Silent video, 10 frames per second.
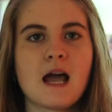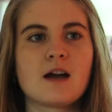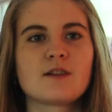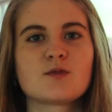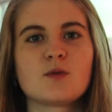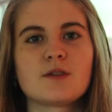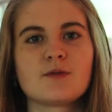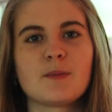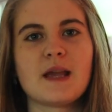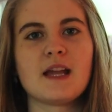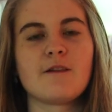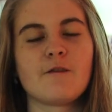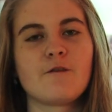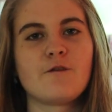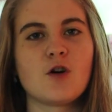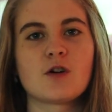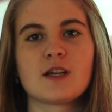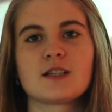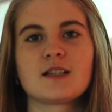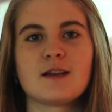How does one remain
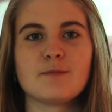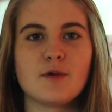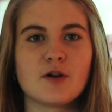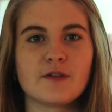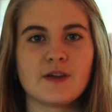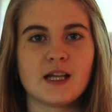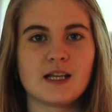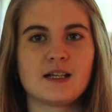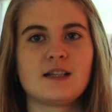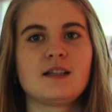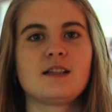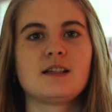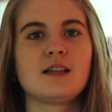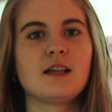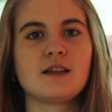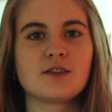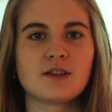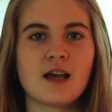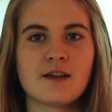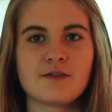focused and motivated in
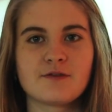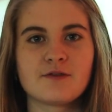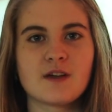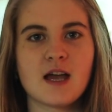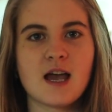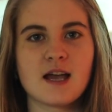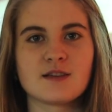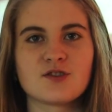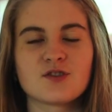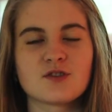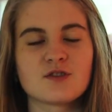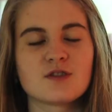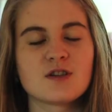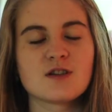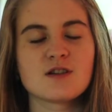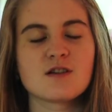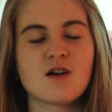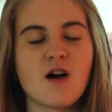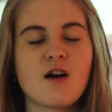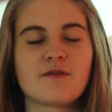their life as
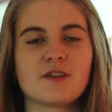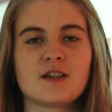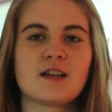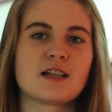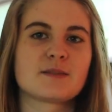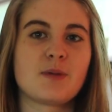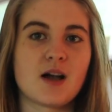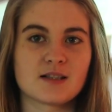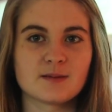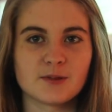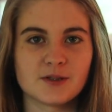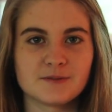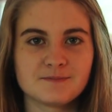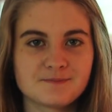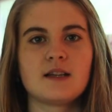often as possible?